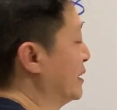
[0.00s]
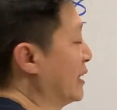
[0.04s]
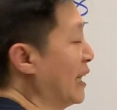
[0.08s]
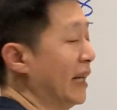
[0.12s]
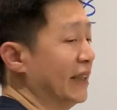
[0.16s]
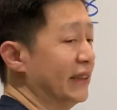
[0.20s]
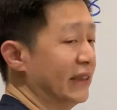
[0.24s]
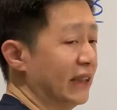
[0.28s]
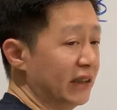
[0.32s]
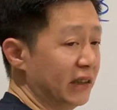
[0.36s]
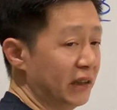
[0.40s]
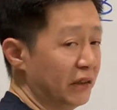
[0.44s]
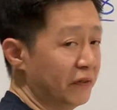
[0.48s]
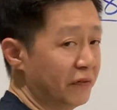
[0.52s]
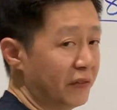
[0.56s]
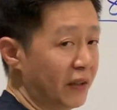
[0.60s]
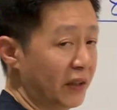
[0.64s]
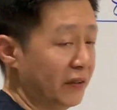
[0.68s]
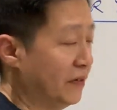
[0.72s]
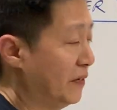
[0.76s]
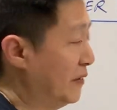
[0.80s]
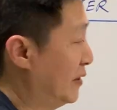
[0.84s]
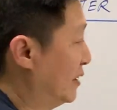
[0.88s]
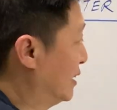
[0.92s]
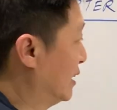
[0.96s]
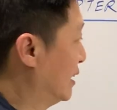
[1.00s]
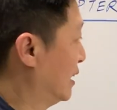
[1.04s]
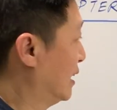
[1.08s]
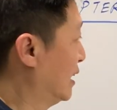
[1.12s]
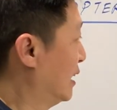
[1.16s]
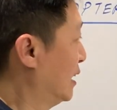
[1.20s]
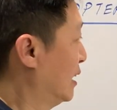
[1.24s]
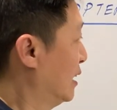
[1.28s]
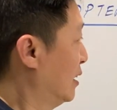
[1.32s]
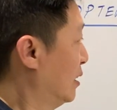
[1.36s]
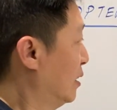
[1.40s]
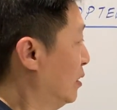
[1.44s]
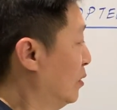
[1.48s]
must identify first
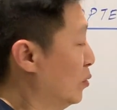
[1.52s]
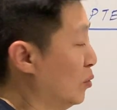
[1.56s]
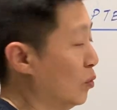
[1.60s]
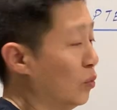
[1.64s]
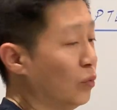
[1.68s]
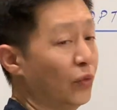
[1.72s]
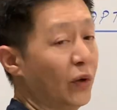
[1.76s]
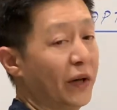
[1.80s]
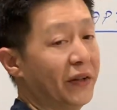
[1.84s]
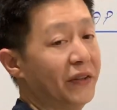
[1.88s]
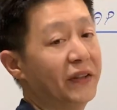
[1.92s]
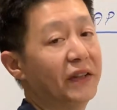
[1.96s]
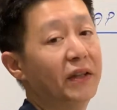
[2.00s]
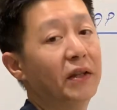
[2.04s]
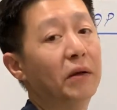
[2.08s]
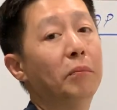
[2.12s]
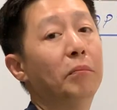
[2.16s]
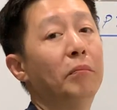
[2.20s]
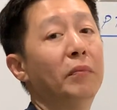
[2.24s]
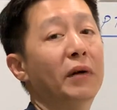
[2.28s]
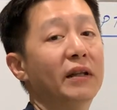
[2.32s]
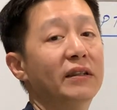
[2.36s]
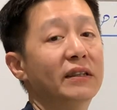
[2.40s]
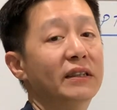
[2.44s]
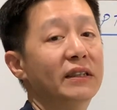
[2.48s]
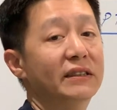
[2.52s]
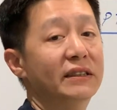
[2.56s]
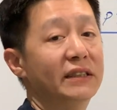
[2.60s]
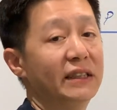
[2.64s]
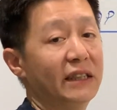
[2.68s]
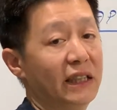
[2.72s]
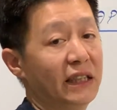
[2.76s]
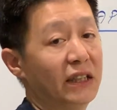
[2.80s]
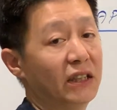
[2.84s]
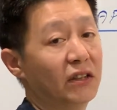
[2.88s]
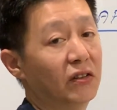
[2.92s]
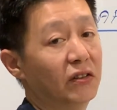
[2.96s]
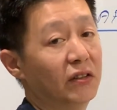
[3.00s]
whether the month is
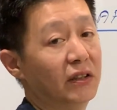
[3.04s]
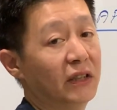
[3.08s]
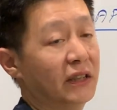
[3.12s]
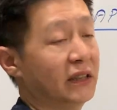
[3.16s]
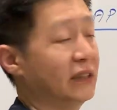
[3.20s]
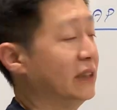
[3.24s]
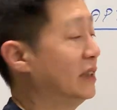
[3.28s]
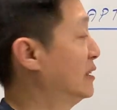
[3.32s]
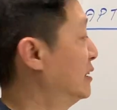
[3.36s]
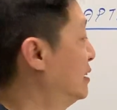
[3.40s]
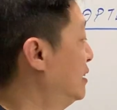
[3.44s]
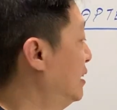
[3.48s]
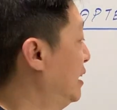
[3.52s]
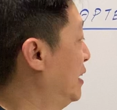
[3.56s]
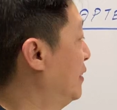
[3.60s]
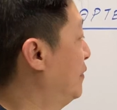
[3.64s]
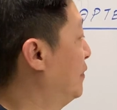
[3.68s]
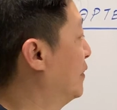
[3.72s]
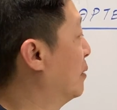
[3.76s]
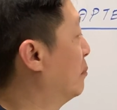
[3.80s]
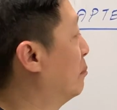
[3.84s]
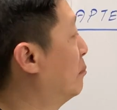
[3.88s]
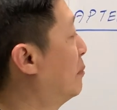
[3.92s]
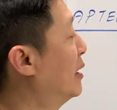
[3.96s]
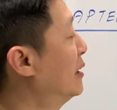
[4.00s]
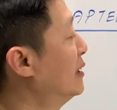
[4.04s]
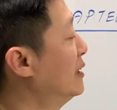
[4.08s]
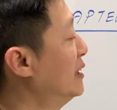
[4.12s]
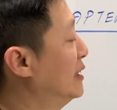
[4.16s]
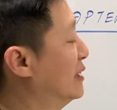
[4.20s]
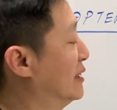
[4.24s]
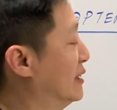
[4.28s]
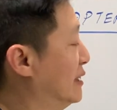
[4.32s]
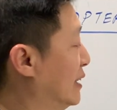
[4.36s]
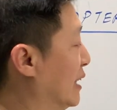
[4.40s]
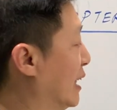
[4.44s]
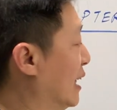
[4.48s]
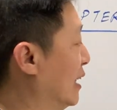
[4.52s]
it yin or yang. If the month
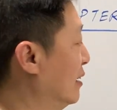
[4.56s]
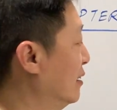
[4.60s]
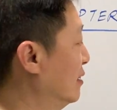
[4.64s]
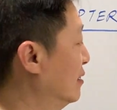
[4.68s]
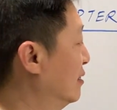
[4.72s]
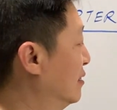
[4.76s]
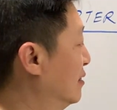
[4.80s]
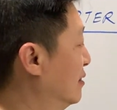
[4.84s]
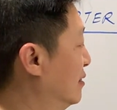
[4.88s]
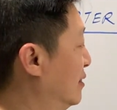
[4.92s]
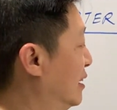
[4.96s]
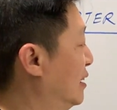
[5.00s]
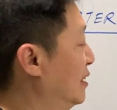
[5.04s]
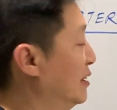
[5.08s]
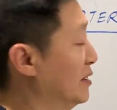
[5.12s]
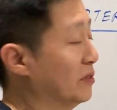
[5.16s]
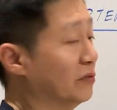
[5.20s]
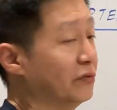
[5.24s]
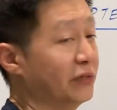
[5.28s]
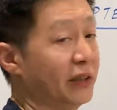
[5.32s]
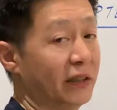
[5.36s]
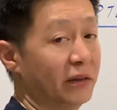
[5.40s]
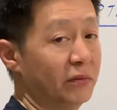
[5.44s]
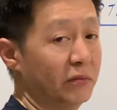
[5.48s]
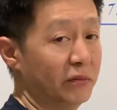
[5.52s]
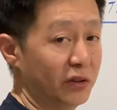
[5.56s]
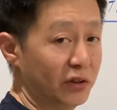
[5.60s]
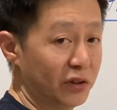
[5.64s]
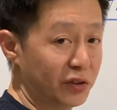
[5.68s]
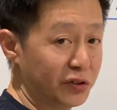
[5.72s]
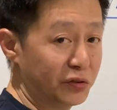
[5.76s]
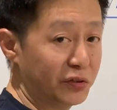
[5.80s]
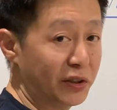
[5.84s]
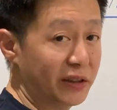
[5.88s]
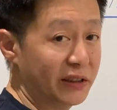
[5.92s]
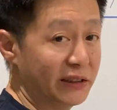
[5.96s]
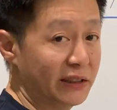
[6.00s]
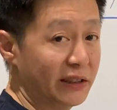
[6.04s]
is yang, then it's red
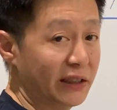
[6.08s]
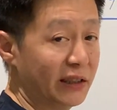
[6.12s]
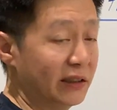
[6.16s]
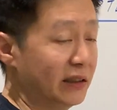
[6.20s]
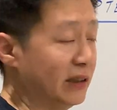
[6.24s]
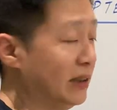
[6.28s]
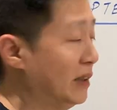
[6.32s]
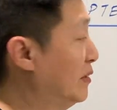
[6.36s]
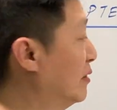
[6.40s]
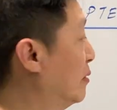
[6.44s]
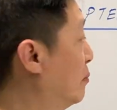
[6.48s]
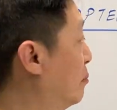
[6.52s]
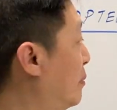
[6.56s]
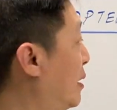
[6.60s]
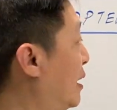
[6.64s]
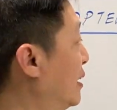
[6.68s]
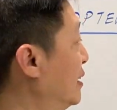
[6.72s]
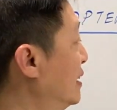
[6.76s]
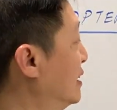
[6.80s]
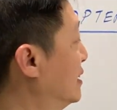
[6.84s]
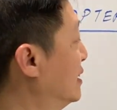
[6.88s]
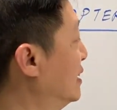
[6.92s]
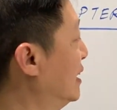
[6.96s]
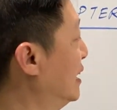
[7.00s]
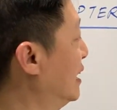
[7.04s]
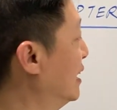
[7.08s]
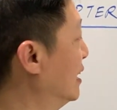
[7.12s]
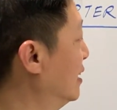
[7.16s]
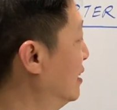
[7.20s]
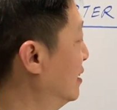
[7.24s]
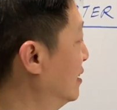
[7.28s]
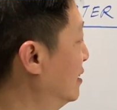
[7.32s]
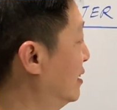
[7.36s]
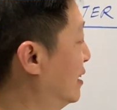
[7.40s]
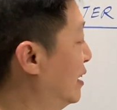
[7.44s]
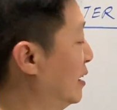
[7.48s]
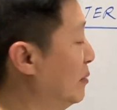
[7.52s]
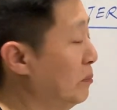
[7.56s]
because red is yang. If the month is yin,
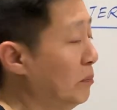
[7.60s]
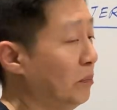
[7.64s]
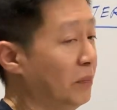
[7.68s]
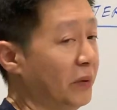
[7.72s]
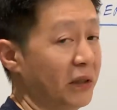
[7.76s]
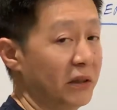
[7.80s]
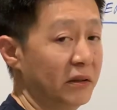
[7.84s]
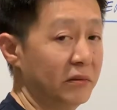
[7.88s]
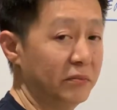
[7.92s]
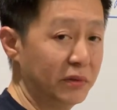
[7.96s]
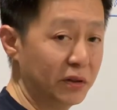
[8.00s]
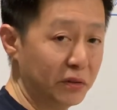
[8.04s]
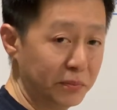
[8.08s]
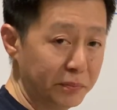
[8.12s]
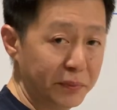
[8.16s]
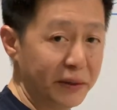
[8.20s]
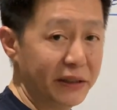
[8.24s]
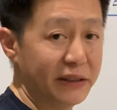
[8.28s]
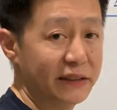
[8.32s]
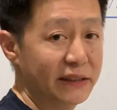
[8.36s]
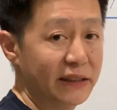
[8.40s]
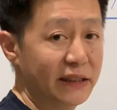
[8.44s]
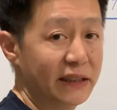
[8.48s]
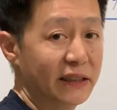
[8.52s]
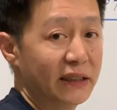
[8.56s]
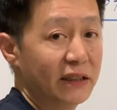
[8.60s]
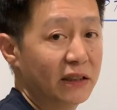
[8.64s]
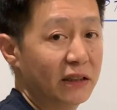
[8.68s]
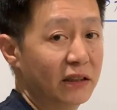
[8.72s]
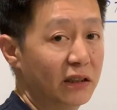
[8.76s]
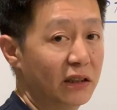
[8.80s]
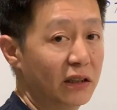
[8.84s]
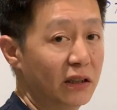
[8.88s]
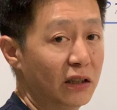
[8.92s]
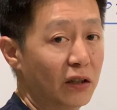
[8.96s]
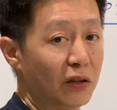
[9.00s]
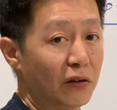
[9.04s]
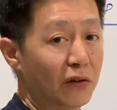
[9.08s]
then pig because pig is yin.
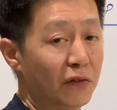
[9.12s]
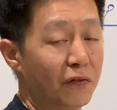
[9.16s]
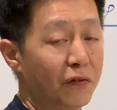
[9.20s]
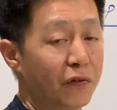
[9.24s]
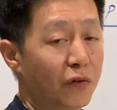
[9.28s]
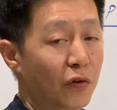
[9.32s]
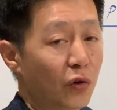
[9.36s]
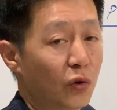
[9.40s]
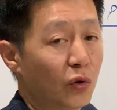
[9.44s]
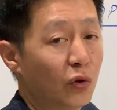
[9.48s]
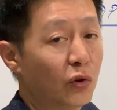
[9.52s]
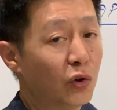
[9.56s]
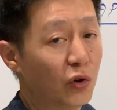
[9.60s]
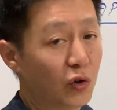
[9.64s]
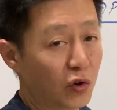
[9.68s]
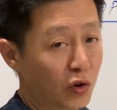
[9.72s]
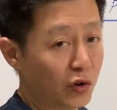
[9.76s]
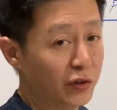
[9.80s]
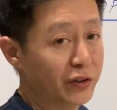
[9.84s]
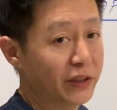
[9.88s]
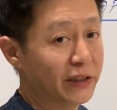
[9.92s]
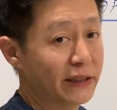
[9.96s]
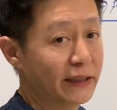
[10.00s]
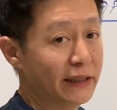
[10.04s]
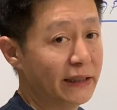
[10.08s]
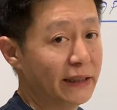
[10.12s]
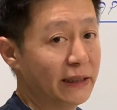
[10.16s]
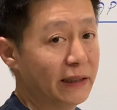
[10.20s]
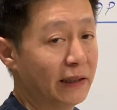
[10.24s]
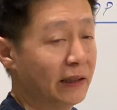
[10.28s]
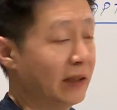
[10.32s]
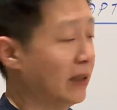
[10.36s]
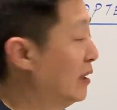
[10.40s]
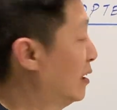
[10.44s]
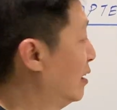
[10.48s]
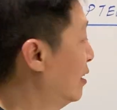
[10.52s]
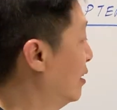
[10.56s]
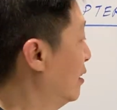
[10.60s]
Follow accordingly.
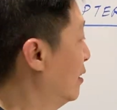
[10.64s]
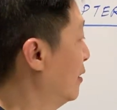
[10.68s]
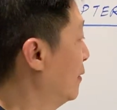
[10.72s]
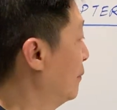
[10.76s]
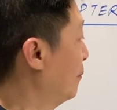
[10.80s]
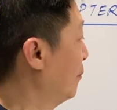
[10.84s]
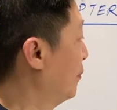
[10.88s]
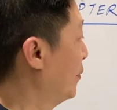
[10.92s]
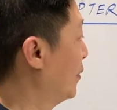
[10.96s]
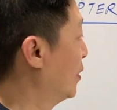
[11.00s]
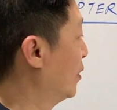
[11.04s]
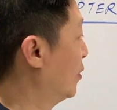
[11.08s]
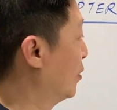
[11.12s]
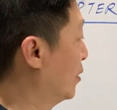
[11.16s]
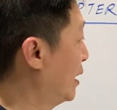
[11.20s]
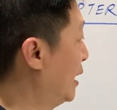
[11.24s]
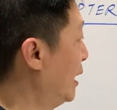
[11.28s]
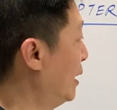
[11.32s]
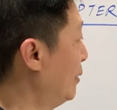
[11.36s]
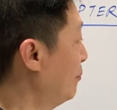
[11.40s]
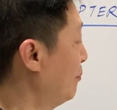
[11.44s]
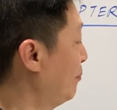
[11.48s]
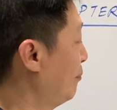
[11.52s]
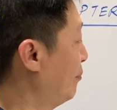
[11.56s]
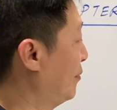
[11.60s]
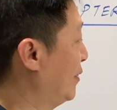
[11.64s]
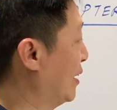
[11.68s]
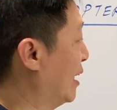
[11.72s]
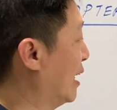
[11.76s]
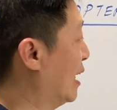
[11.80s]
Okay?